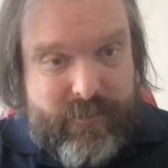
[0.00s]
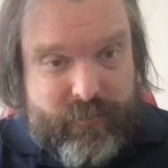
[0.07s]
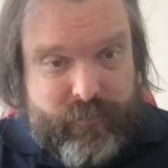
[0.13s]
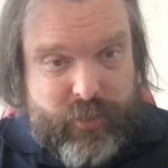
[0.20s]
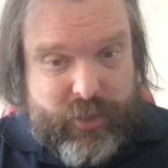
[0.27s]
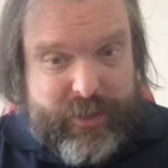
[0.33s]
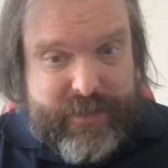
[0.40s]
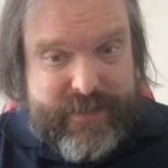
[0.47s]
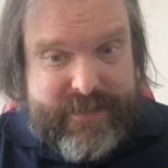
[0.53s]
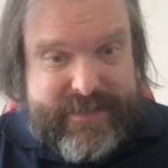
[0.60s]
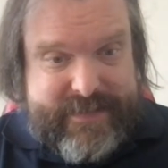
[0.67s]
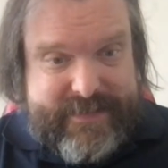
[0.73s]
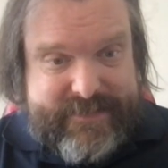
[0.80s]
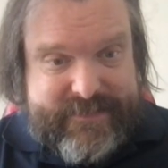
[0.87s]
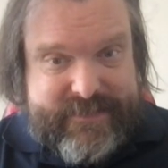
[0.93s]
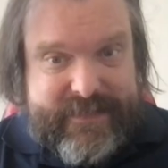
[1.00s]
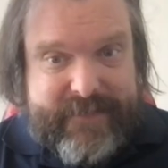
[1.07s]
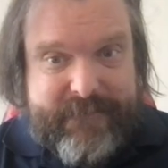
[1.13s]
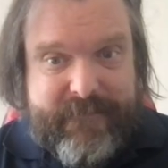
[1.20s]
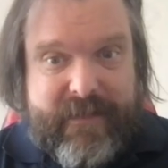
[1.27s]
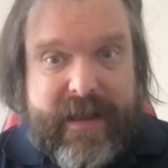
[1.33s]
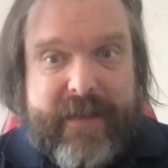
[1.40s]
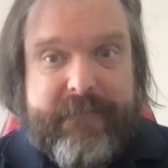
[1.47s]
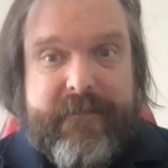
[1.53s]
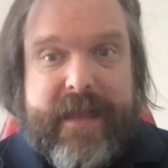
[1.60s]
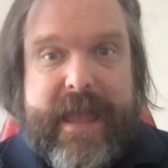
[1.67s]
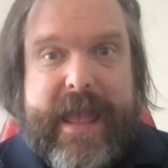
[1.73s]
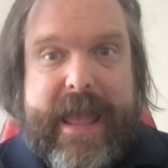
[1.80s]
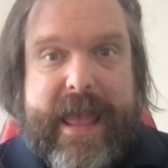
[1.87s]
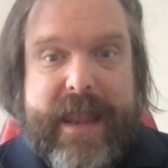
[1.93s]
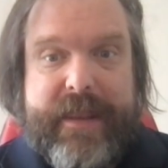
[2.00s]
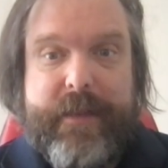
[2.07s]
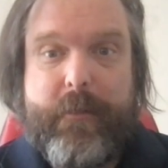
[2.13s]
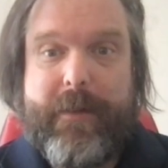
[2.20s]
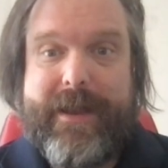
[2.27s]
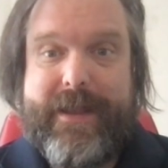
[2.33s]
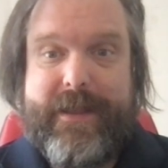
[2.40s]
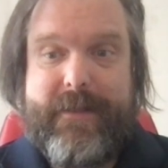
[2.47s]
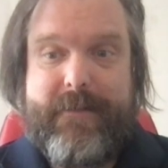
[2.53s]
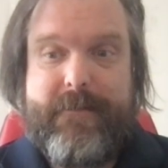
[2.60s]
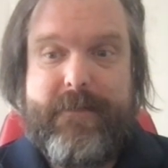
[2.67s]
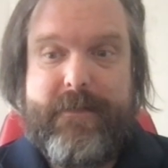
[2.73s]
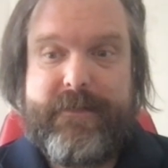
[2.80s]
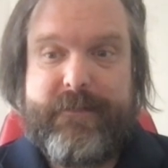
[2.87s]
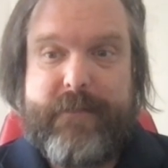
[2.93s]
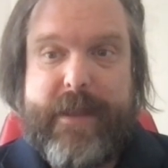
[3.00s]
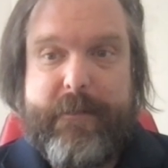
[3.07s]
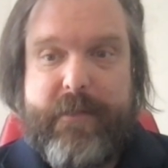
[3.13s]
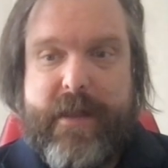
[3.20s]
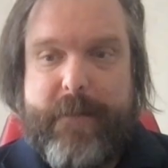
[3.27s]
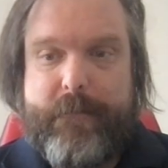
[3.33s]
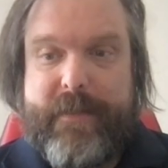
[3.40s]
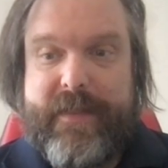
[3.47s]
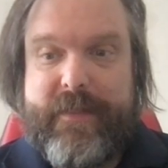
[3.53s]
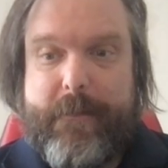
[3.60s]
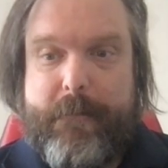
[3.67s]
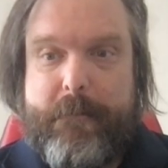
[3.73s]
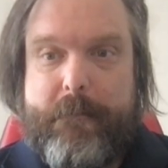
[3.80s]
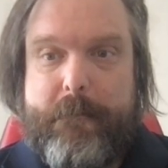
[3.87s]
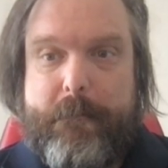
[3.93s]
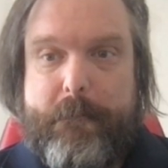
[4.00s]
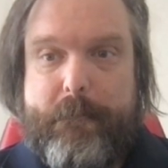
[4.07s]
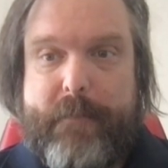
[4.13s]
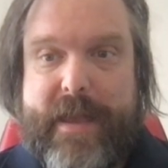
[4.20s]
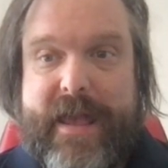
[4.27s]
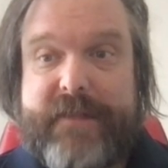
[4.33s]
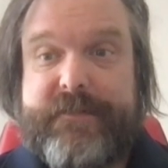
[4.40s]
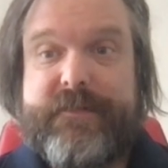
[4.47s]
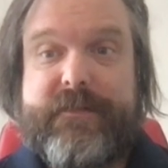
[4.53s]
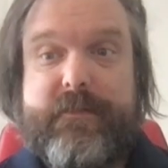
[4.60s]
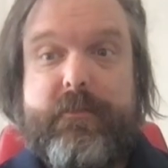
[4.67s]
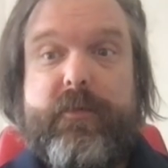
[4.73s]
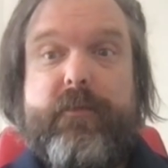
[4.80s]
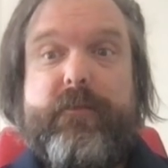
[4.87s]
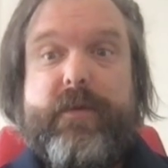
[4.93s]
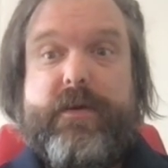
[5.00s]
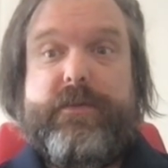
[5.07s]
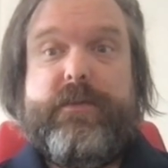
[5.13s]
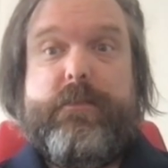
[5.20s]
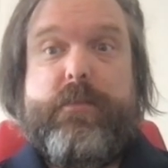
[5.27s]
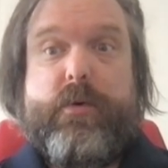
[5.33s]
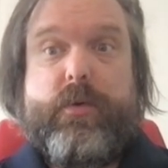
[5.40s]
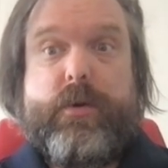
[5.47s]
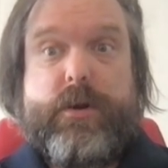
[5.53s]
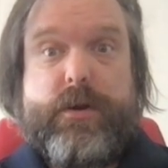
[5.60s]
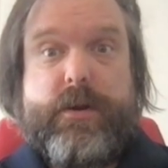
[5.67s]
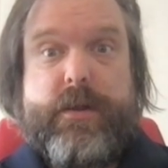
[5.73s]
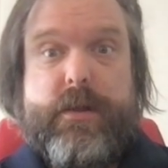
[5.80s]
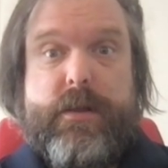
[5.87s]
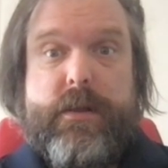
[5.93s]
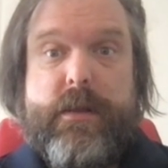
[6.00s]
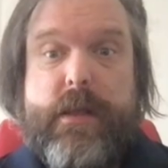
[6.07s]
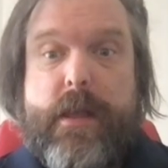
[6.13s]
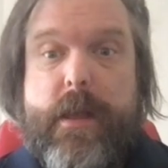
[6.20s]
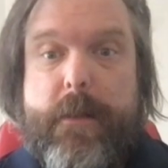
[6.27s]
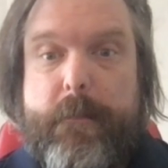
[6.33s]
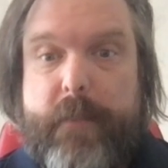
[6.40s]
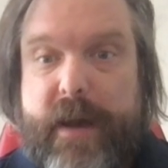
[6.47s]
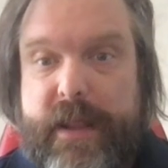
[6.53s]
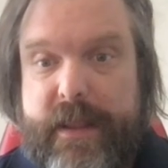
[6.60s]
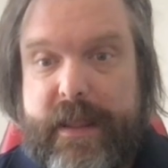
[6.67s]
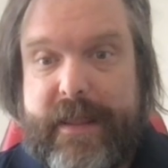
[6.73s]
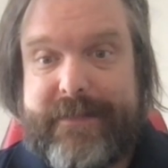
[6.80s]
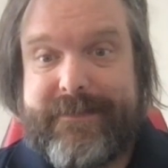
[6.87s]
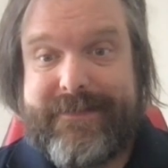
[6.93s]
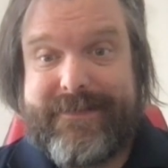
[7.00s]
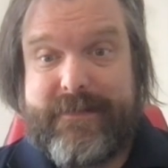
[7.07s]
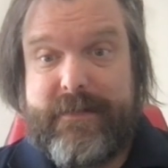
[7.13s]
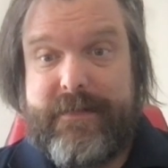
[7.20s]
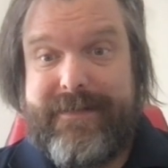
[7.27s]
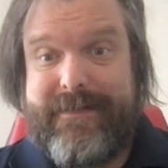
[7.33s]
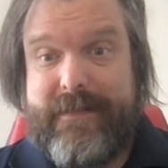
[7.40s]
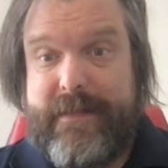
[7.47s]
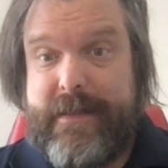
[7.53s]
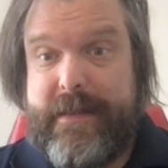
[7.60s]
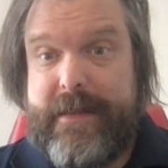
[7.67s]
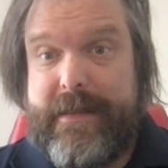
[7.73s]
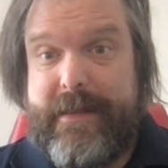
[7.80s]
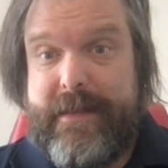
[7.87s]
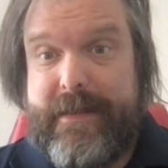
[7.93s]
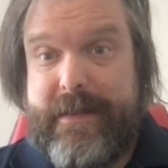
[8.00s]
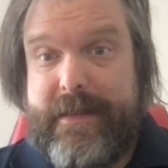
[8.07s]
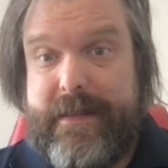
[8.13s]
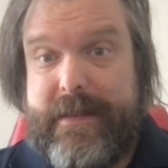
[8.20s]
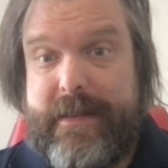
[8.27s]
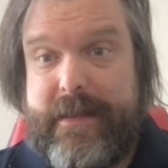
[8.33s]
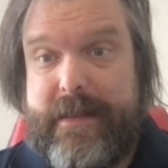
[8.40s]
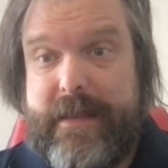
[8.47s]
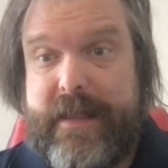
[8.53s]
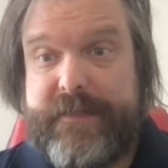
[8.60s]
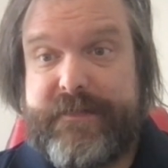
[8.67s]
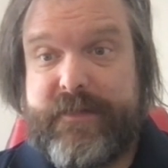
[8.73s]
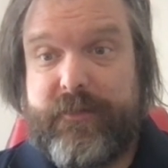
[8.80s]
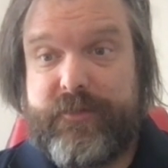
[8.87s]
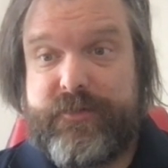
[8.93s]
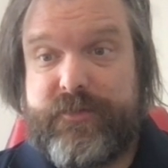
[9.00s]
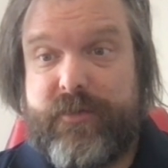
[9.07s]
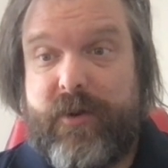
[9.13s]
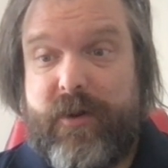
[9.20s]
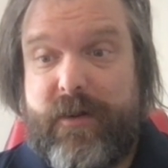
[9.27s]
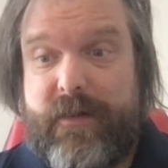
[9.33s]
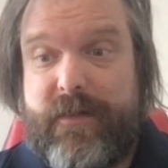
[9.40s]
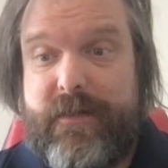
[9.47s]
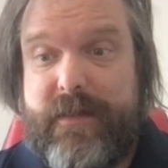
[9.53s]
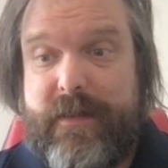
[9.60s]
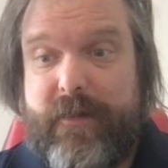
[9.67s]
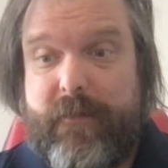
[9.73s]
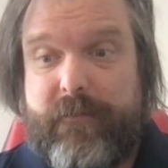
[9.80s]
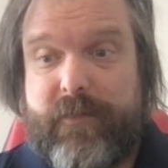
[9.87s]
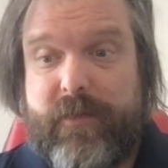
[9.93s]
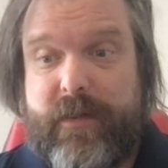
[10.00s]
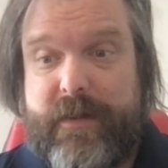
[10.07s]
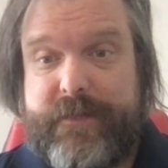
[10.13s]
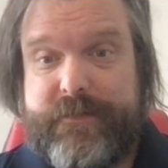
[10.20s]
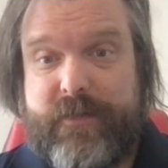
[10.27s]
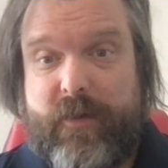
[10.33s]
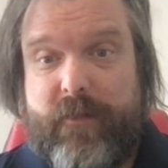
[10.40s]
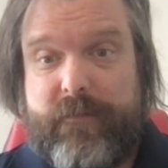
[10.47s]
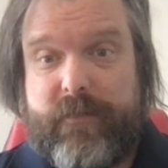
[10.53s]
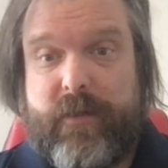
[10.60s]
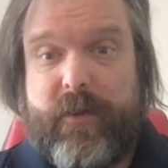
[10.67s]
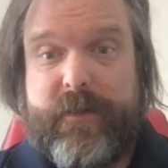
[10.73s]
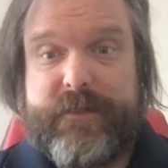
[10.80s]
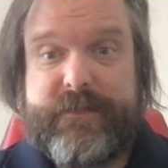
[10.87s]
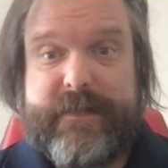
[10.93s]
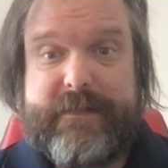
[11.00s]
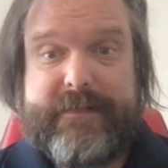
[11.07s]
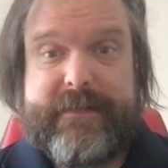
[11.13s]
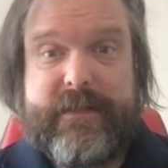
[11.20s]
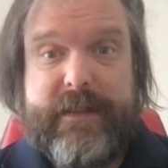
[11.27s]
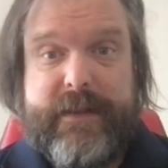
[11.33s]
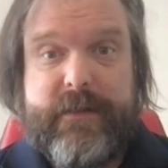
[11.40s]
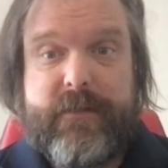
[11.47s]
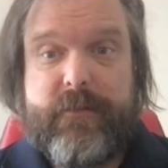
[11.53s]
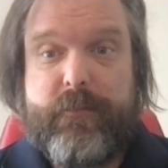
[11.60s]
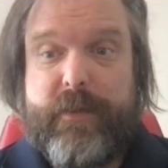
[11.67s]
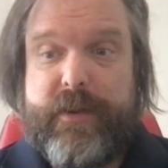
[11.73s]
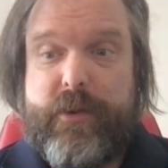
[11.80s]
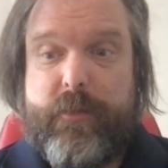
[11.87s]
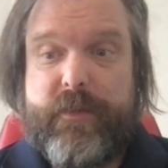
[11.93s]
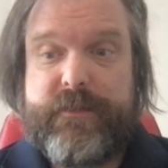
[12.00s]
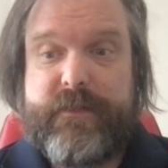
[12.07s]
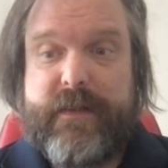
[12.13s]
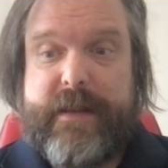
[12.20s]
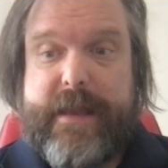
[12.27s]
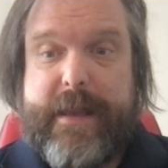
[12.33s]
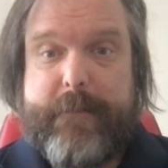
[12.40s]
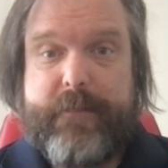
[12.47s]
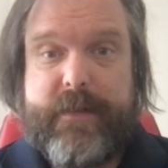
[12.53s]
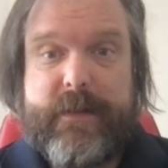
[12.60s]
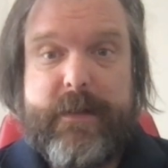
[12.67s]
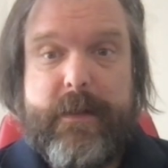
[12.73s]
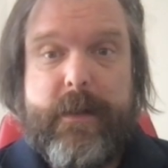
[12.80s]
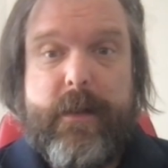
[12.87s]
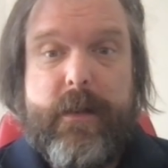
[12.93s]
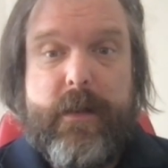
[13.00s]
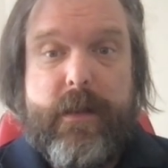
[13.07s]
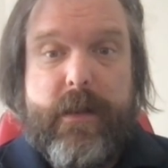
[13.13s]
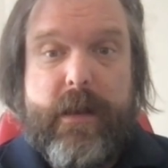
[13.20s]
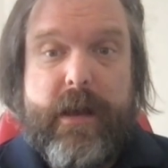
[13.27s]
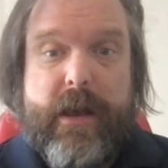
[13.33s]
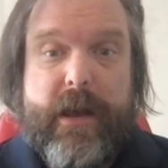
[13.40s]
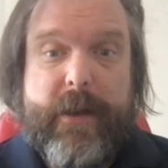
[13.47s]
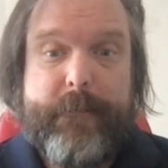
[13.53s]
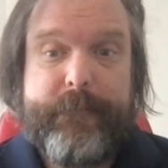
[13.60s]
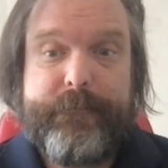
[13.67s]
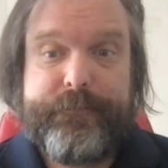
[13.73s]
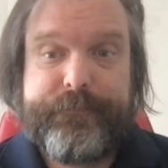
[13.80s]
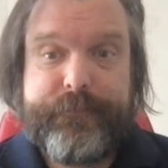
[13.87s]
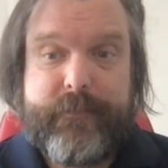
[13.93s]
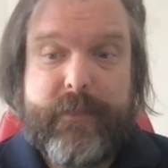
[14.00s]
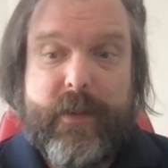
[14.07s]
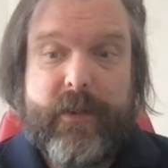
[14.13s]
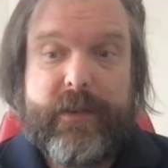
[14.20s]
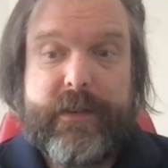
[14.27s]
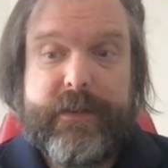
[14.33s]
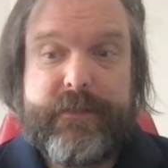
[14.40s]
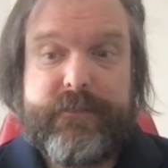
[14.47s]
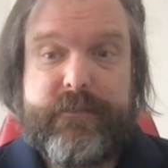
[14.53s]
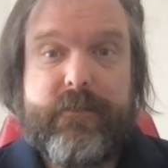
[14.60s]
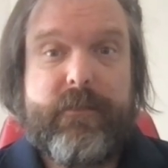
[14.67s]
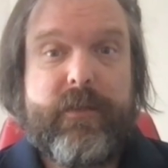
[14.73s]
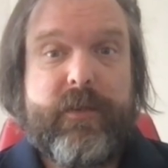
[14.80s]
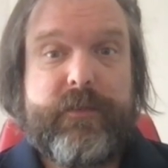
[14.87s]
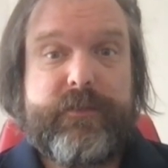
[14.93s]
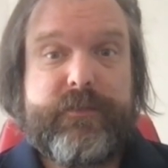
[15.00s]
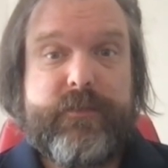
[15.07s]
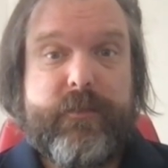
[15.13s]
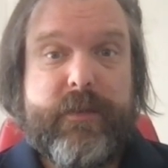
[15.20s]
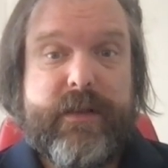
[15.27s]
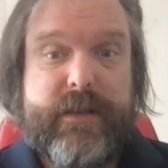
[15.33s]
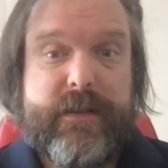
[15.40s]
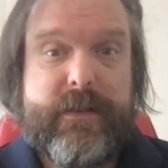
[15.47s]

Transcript: rook to c5 anyway. It may not be the best move on the board, but it's still strong overall. It's clear. We know what's going to happen. At least close to it.